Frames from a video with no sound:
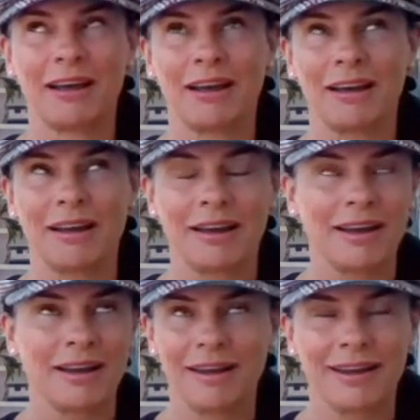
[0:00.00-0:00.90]

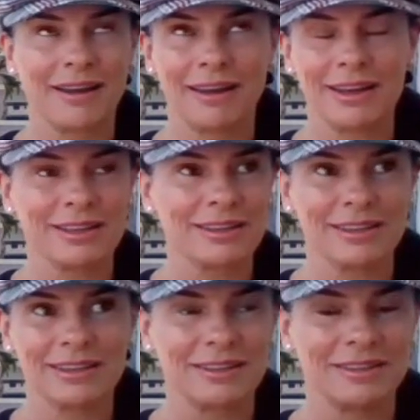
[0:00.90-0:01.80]

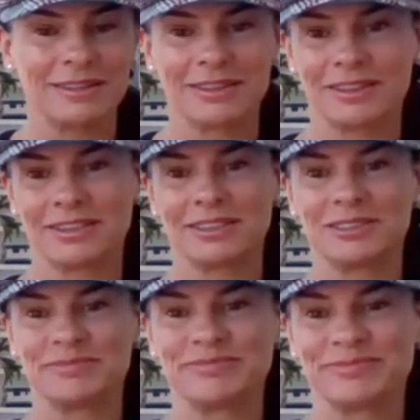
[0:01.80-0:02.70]

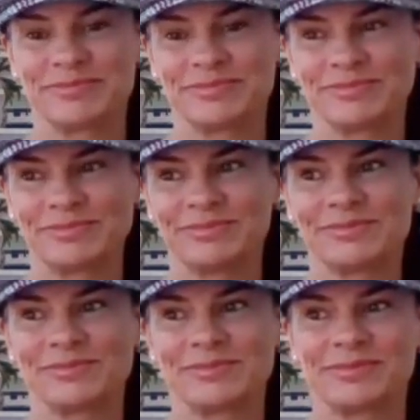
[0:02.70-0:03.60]

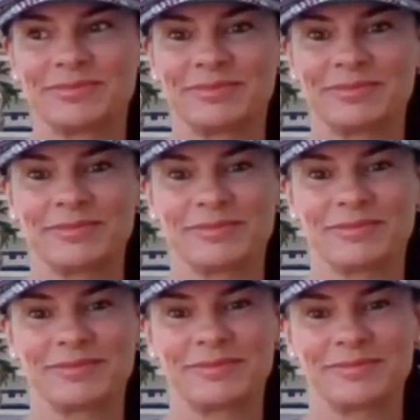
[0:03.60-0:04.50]

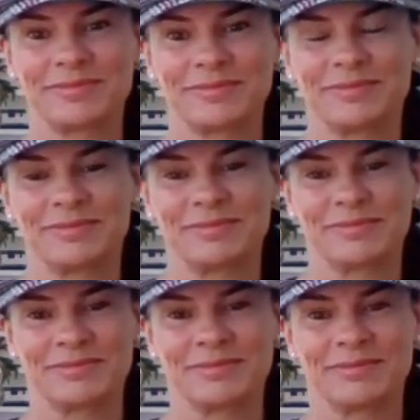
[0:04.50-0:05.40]

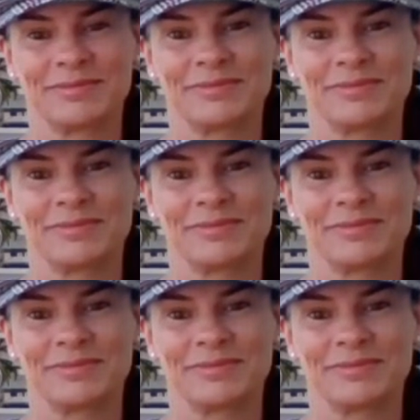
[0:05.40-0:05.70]
(silent)